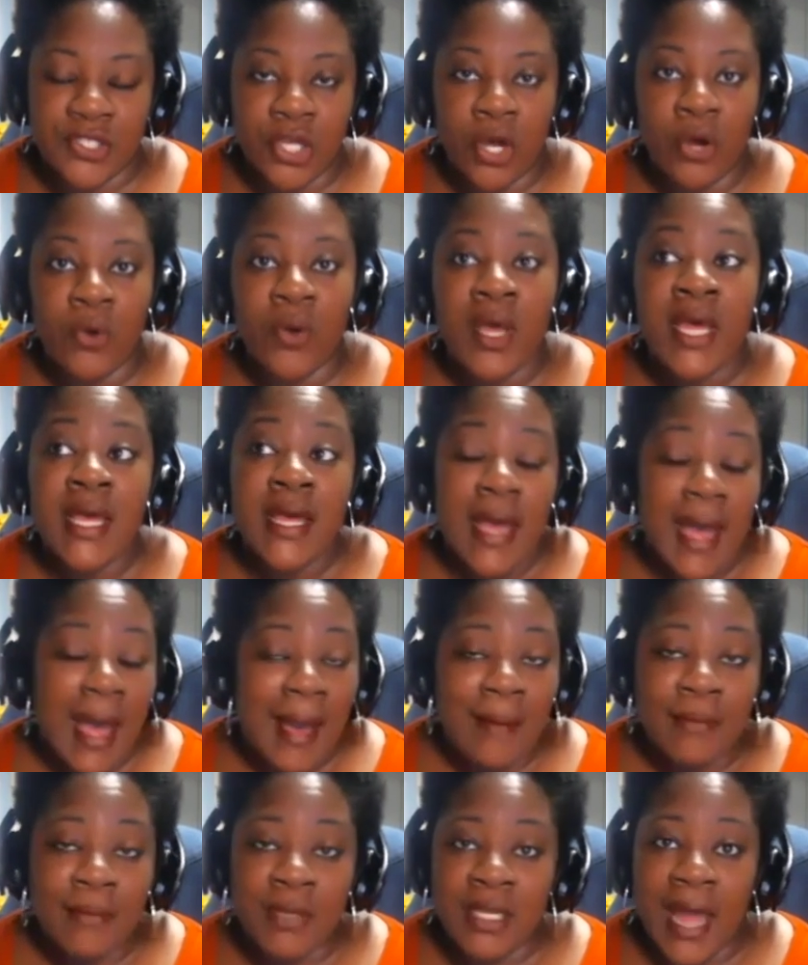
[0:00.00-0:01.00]
So,
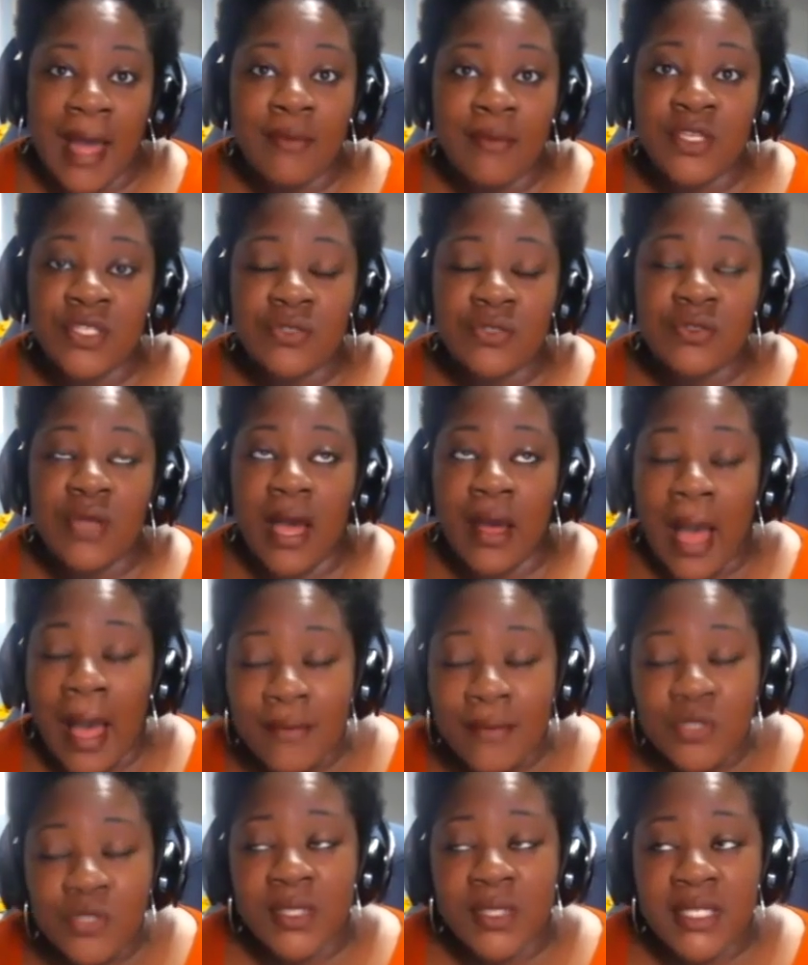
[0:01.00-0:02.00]
I mean, I was
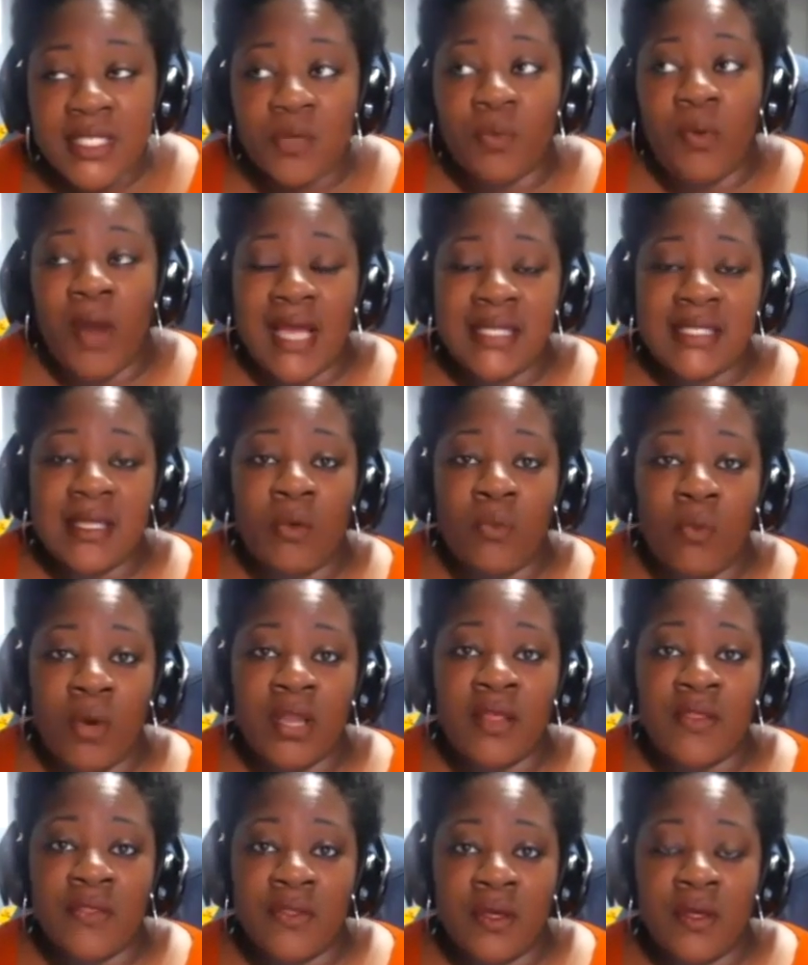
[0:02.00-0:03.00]
really surprised that one
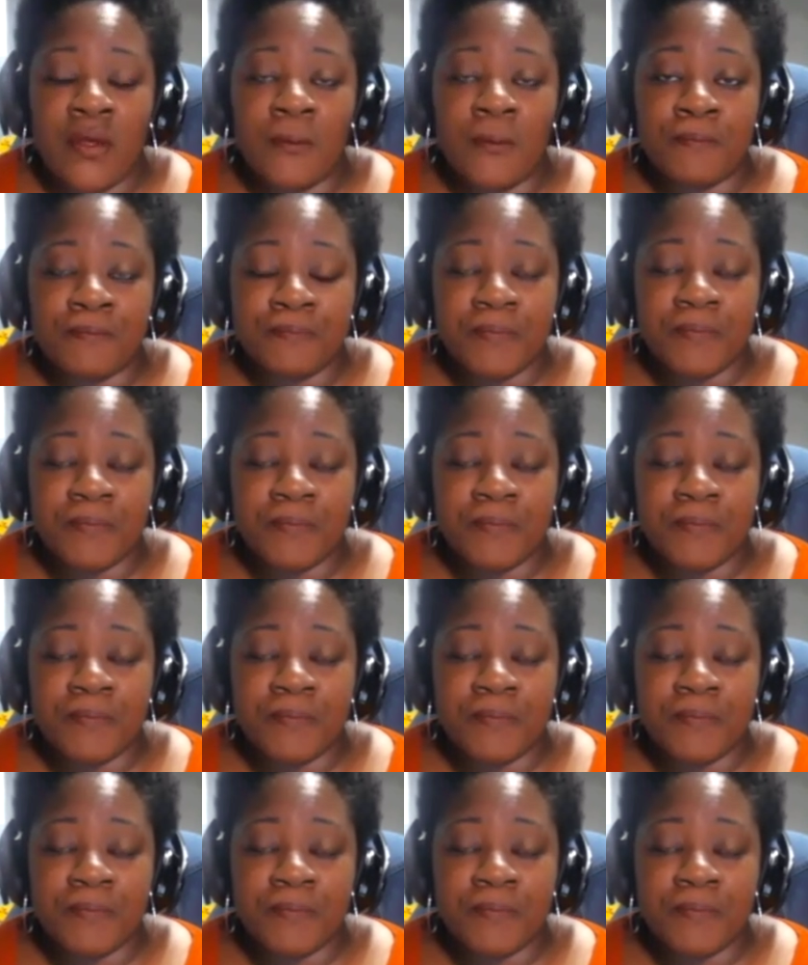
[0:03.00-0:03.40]
of the